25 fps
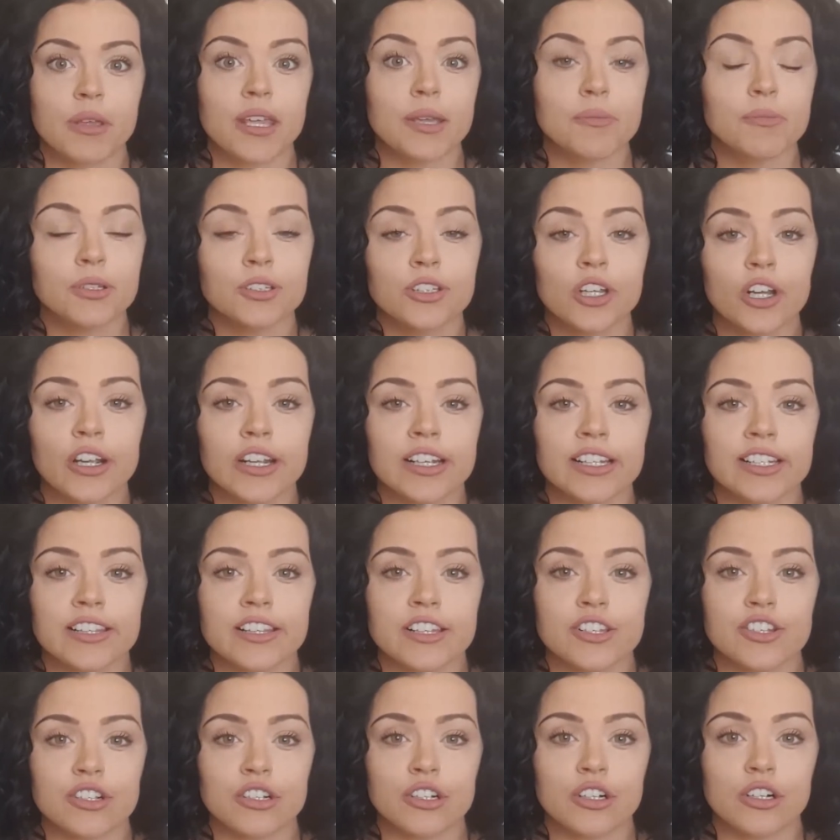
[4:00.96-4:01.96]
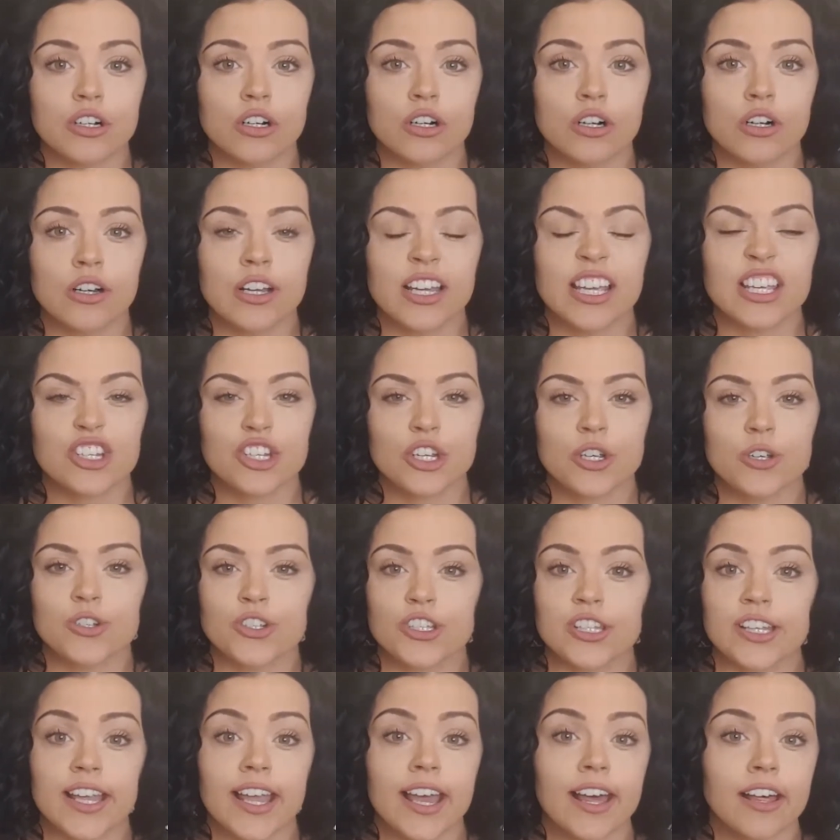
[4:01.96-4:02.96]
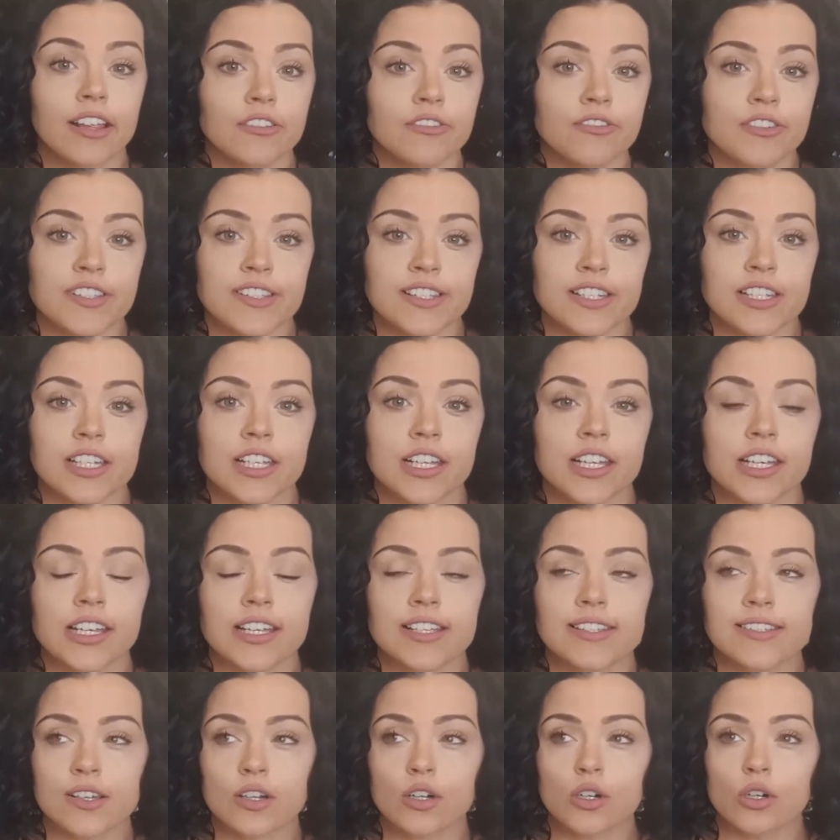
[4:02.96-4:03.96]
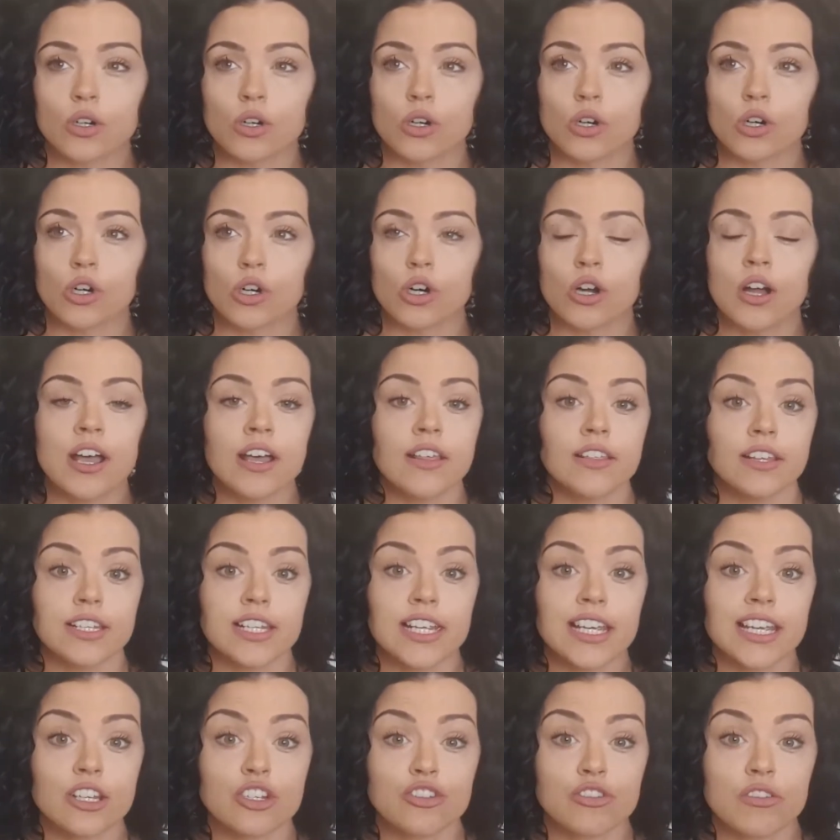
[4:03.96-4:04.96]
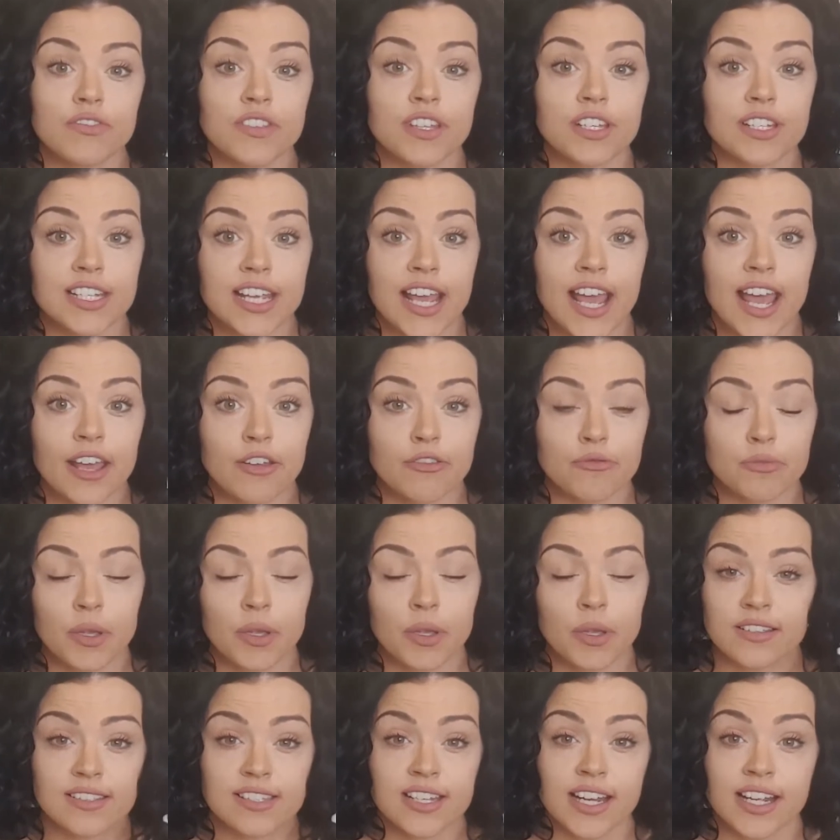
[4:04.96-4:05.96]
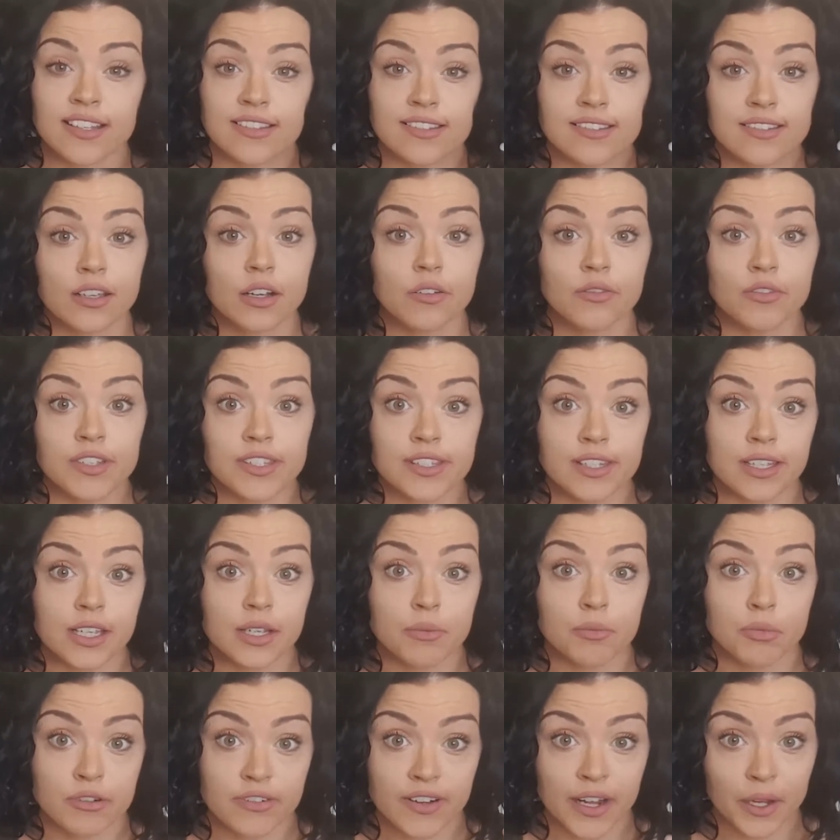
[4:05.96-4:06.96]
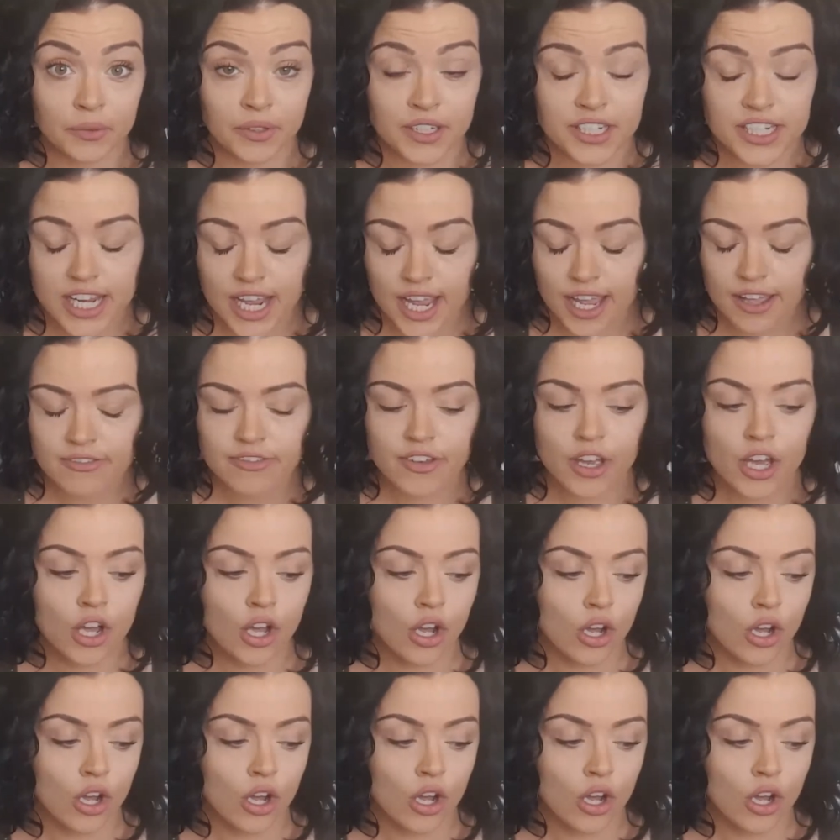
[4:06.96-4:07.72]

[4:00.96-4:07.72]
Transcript: people knocking at the door. It's usually health visitors or the teacher of the deaf, because Ted's obviously profoundly deaf.